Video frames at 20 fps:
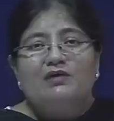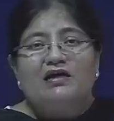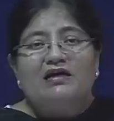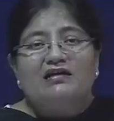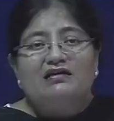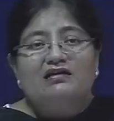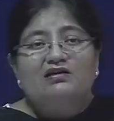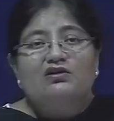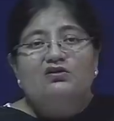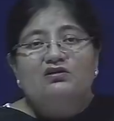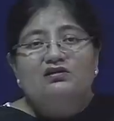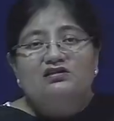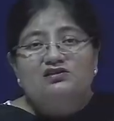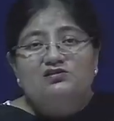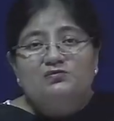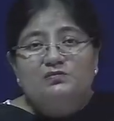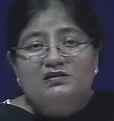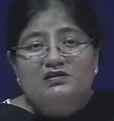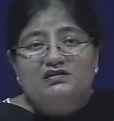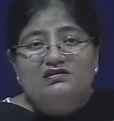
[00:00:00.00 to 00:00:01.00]
adding your
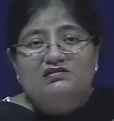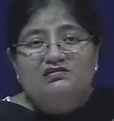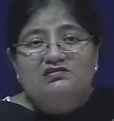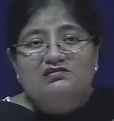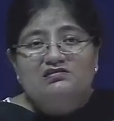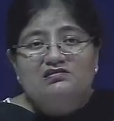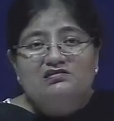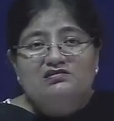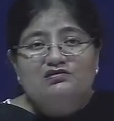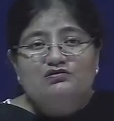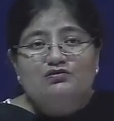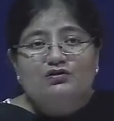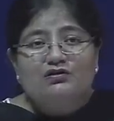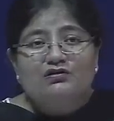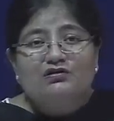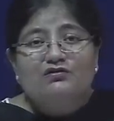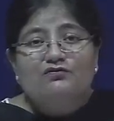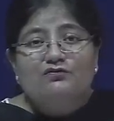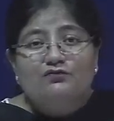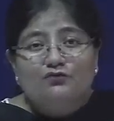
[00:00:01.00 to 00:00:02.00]
experiences
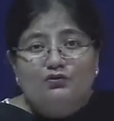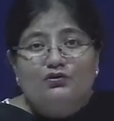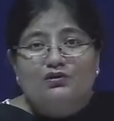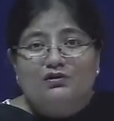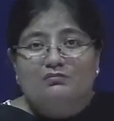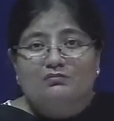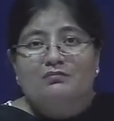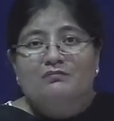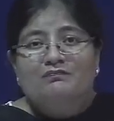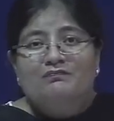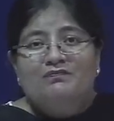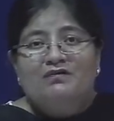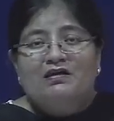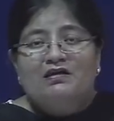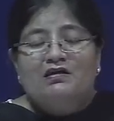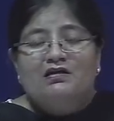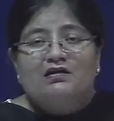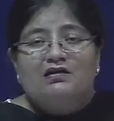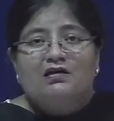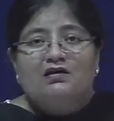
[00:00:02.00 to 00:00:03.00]
on the forum.
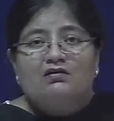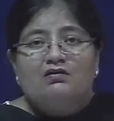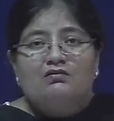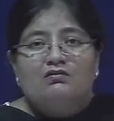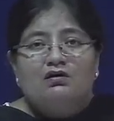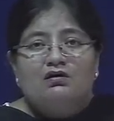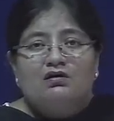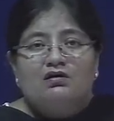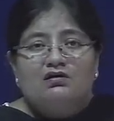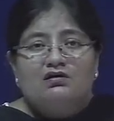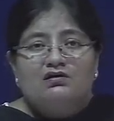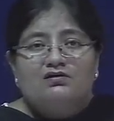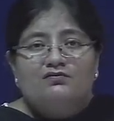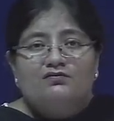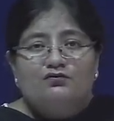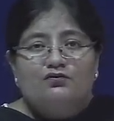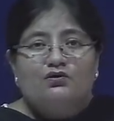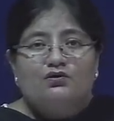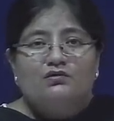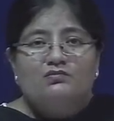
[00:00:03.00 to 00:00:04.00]
Now the
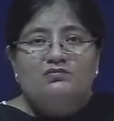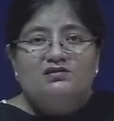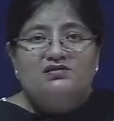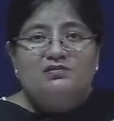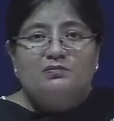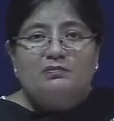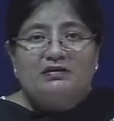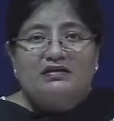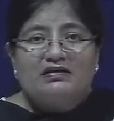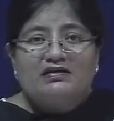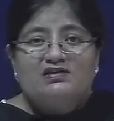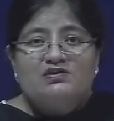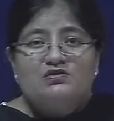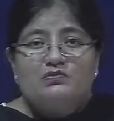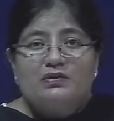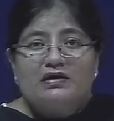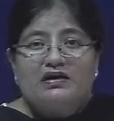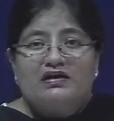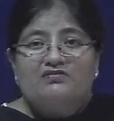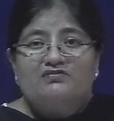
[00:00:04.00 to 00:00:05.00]
forum is a place
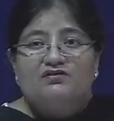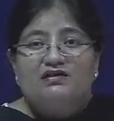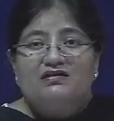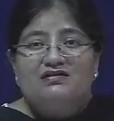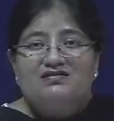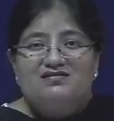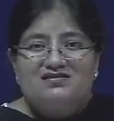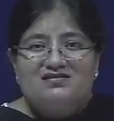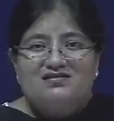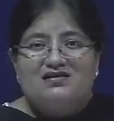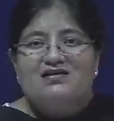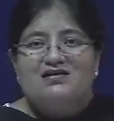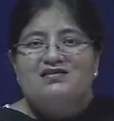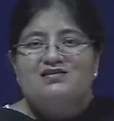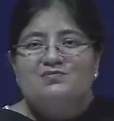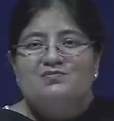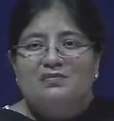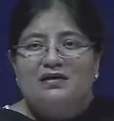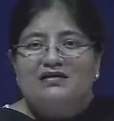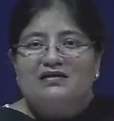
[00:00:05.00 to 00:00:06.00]
where we
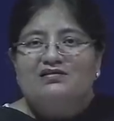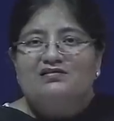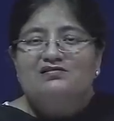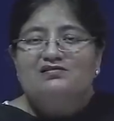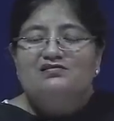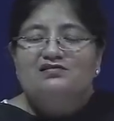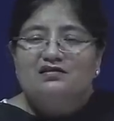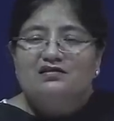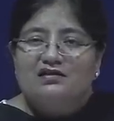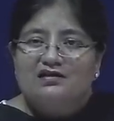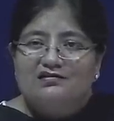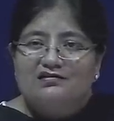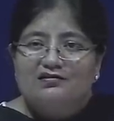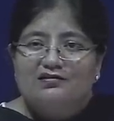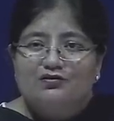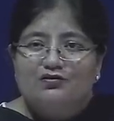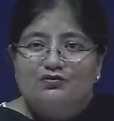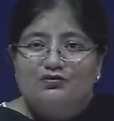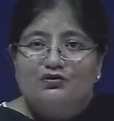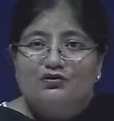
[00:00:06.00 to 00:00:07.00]
discuss matters
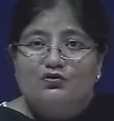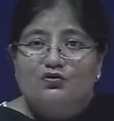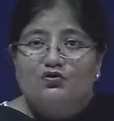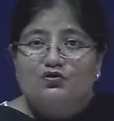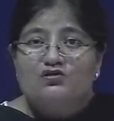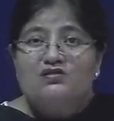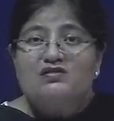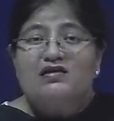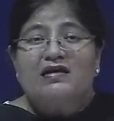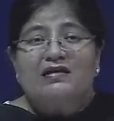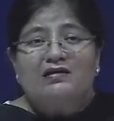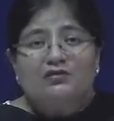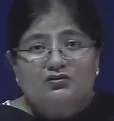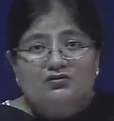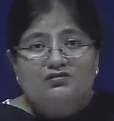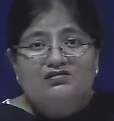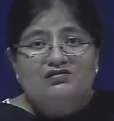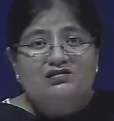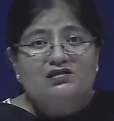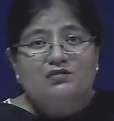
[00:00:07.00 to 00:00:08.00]
related to the course and to
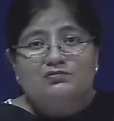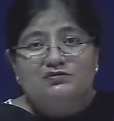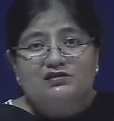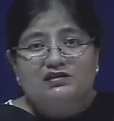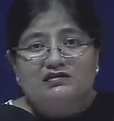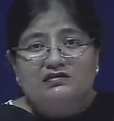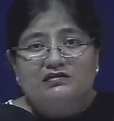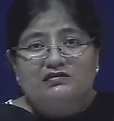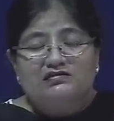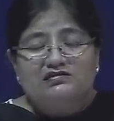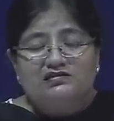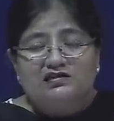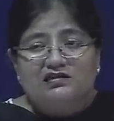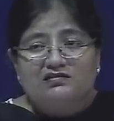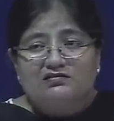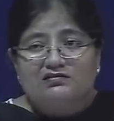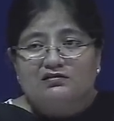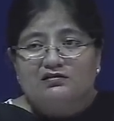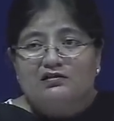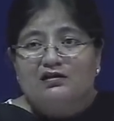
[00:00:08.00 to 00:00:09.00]
the subject in
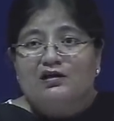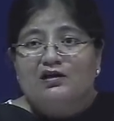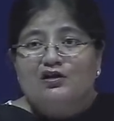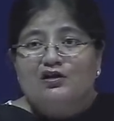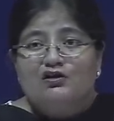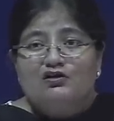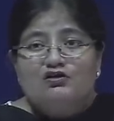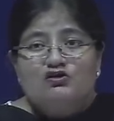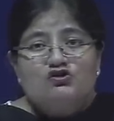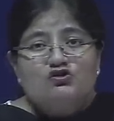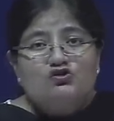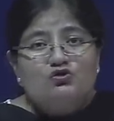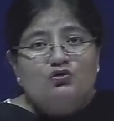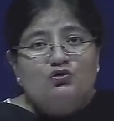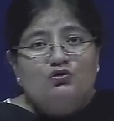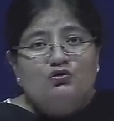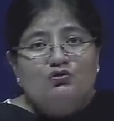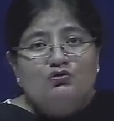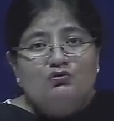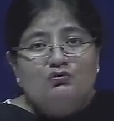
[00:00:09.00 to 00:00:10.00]
general.
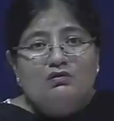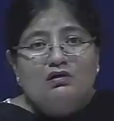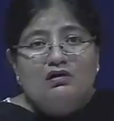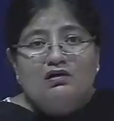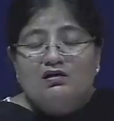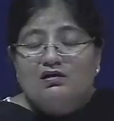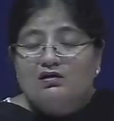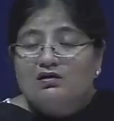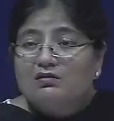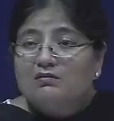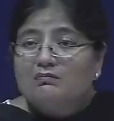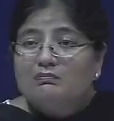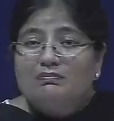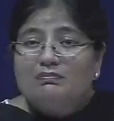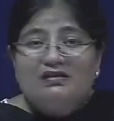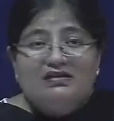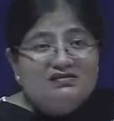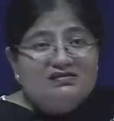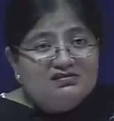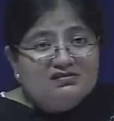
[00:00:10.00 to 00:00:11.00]
So
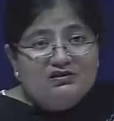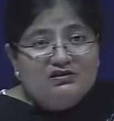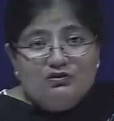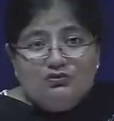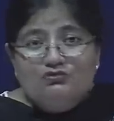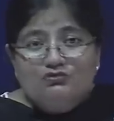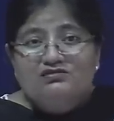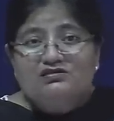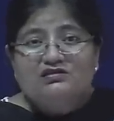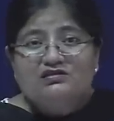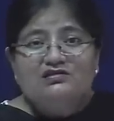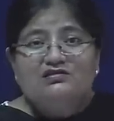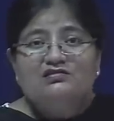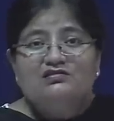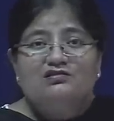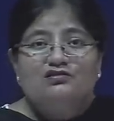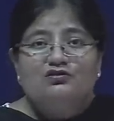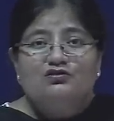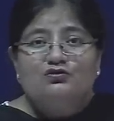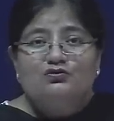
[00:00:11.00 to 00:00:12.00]
please use it
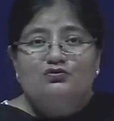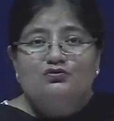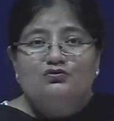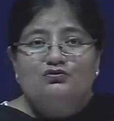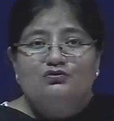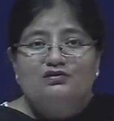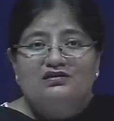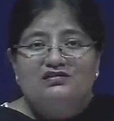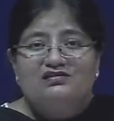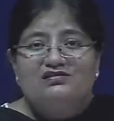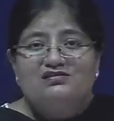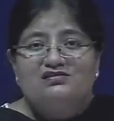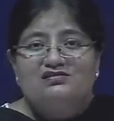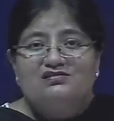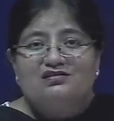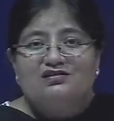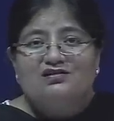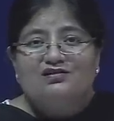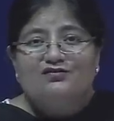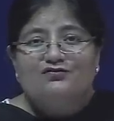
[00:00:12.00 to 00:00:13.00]
to its
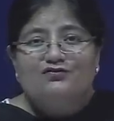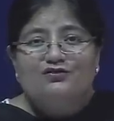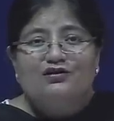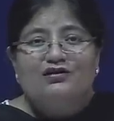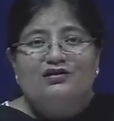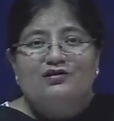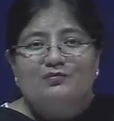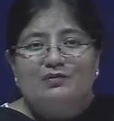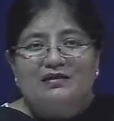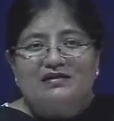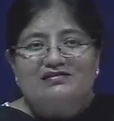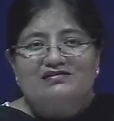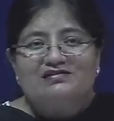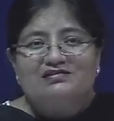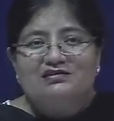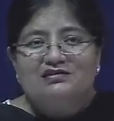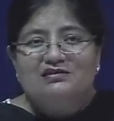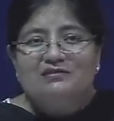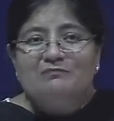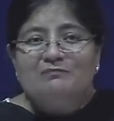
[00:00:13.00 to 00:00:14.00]
full
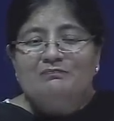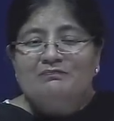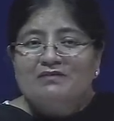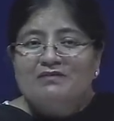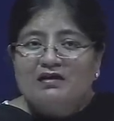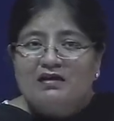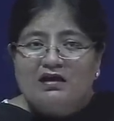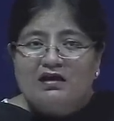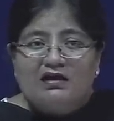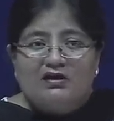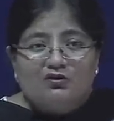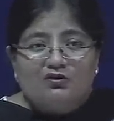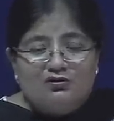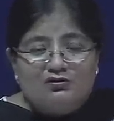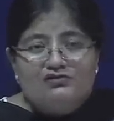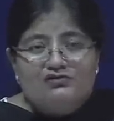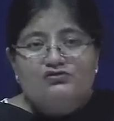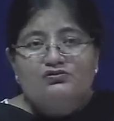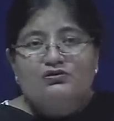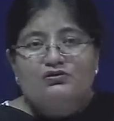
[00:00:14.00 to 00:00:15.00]
capacity. I
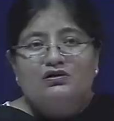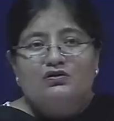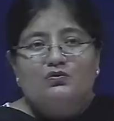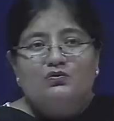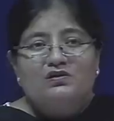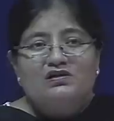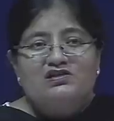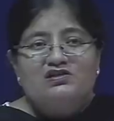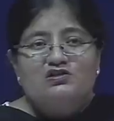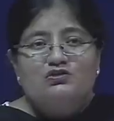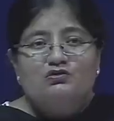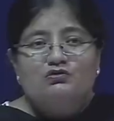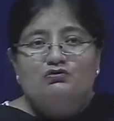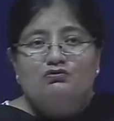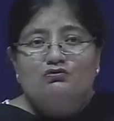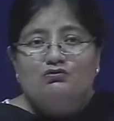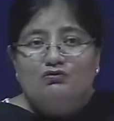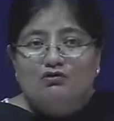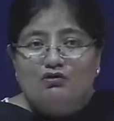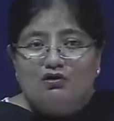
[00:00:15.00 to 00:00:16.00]
also request you
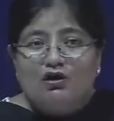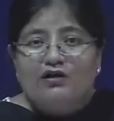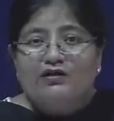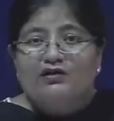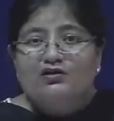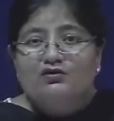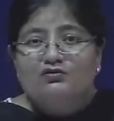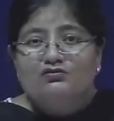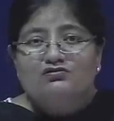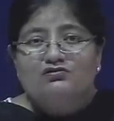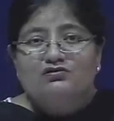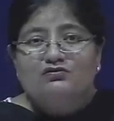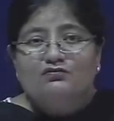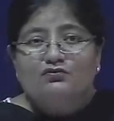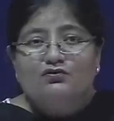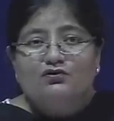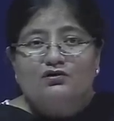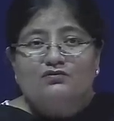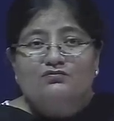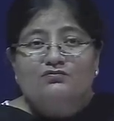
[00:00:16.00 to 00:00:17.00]
to not use the
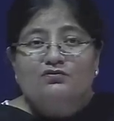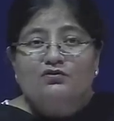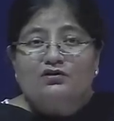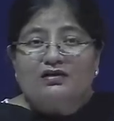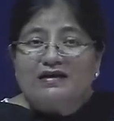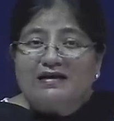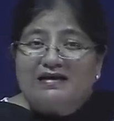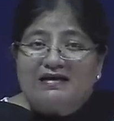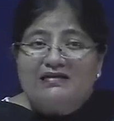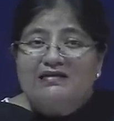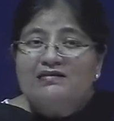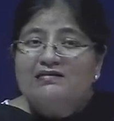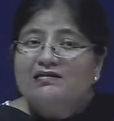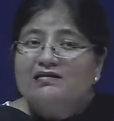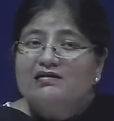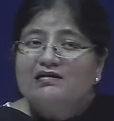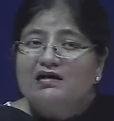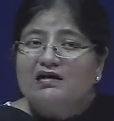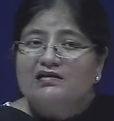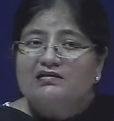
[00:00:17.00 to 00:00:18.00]
forum for
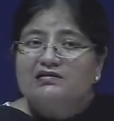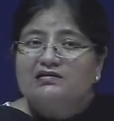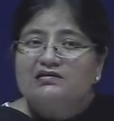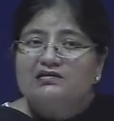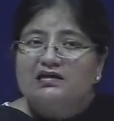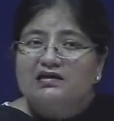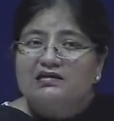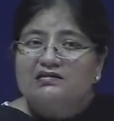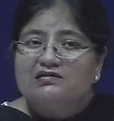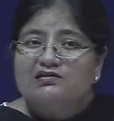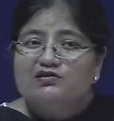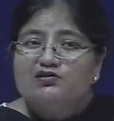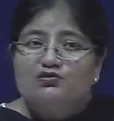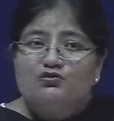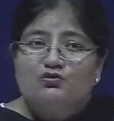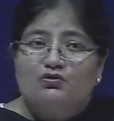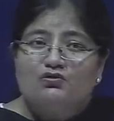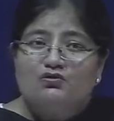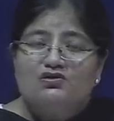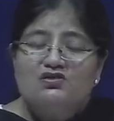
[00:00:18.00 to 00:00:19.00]
anything other than this
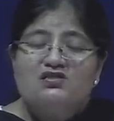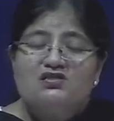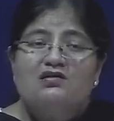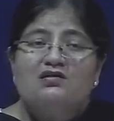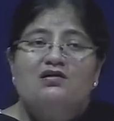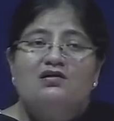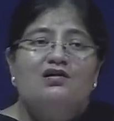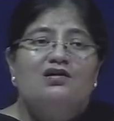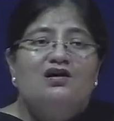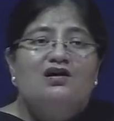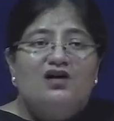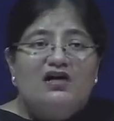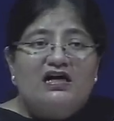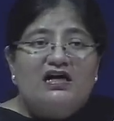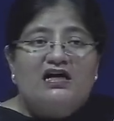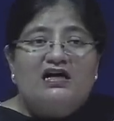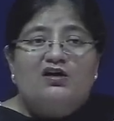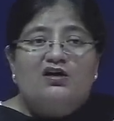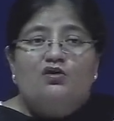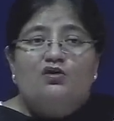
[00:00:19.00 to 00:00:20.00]
course
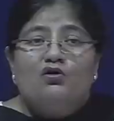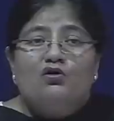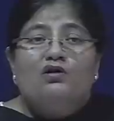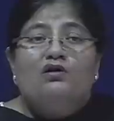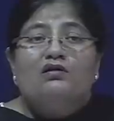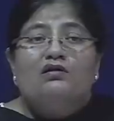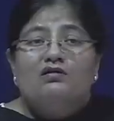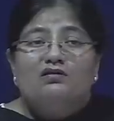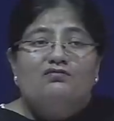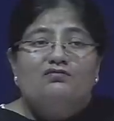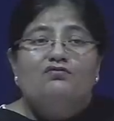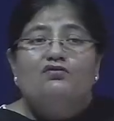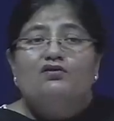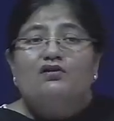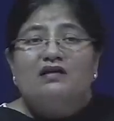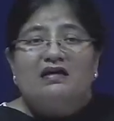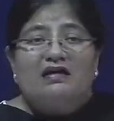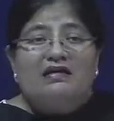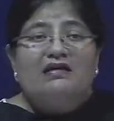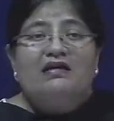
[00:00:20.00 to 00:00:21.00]
or for
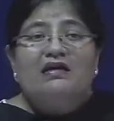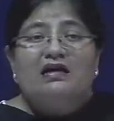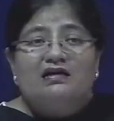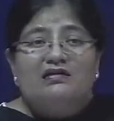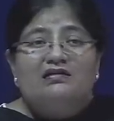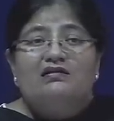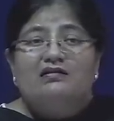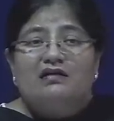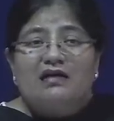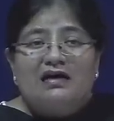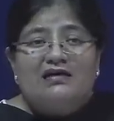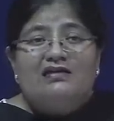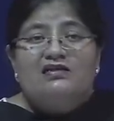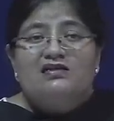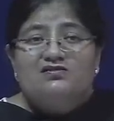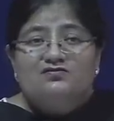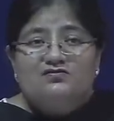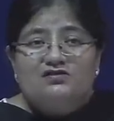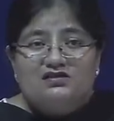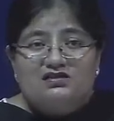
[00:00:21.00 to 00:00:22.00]
any other
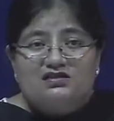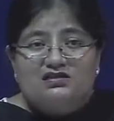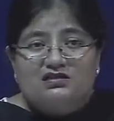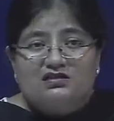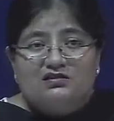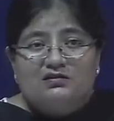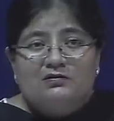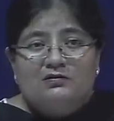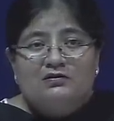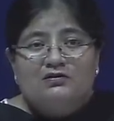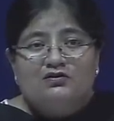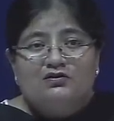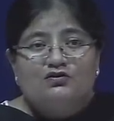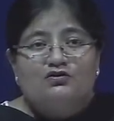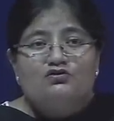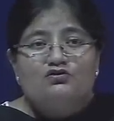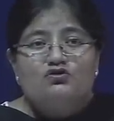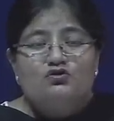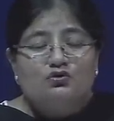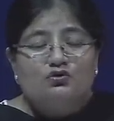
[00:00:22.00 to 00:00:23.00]
activity.
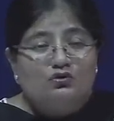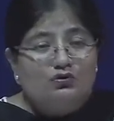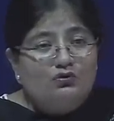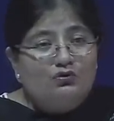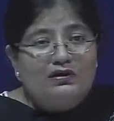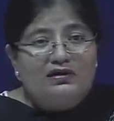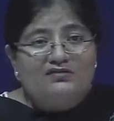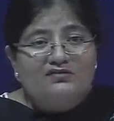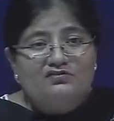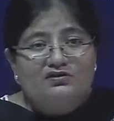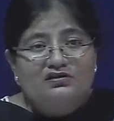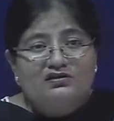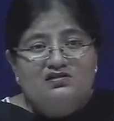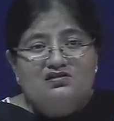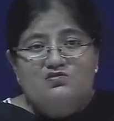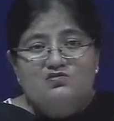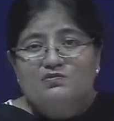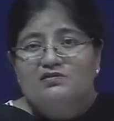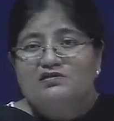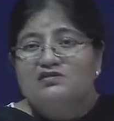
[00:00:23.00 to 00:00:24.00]
So no
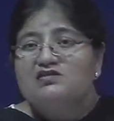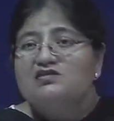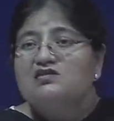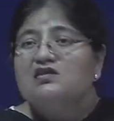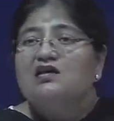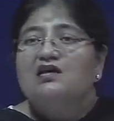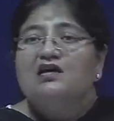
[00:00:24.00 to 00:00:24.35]
advertisements.